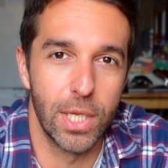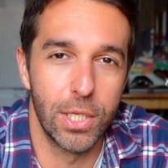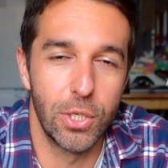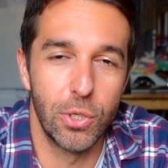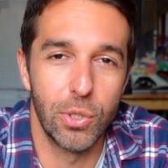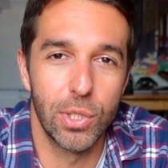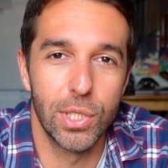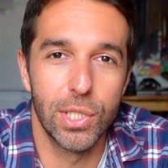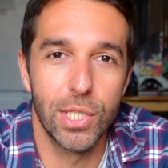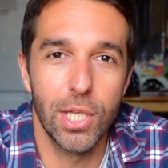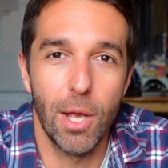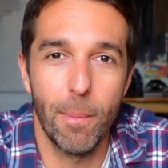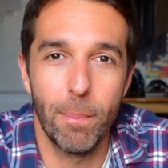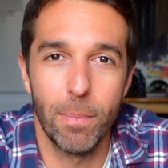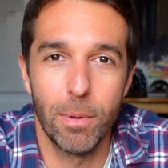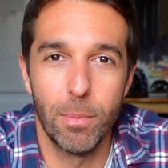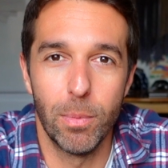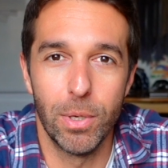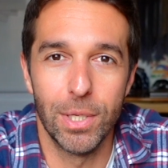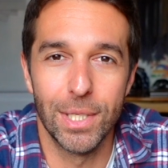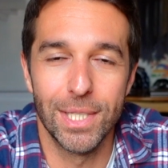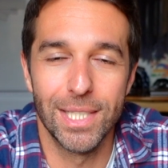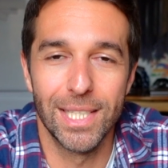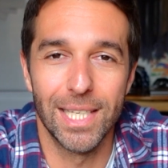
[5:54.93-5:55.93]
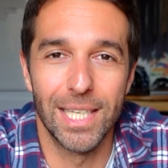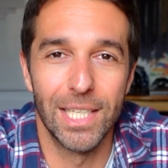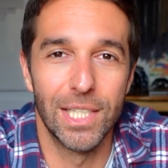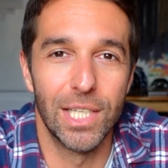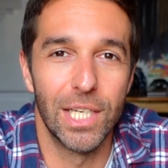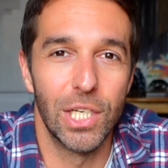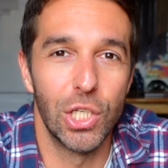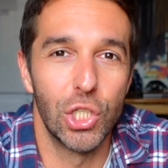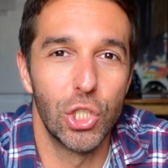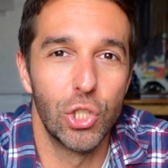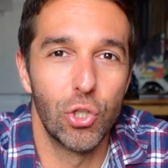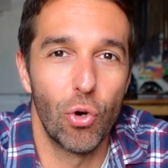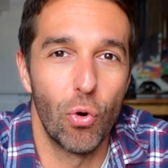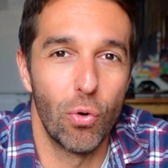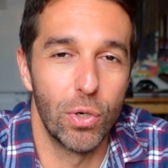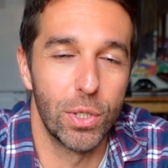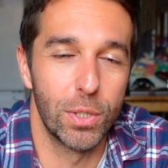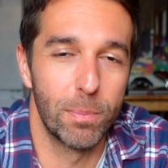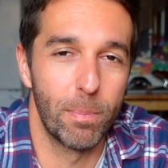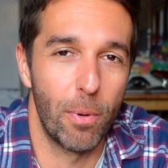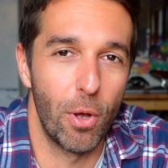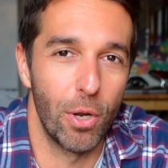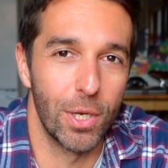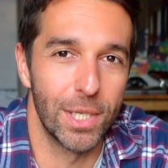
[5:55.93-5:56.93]
and use supplements as an
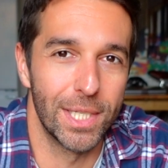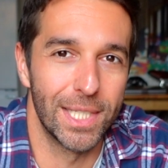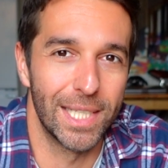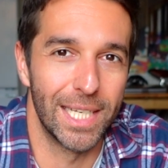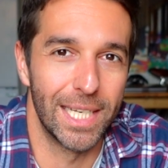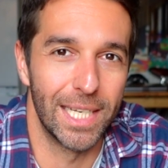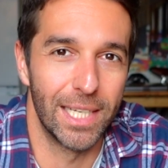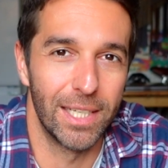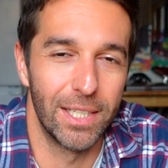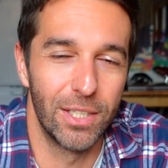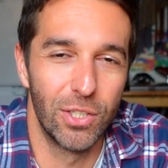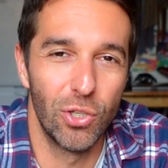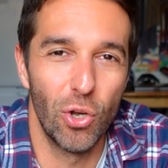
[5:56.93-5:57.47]
insurance policy,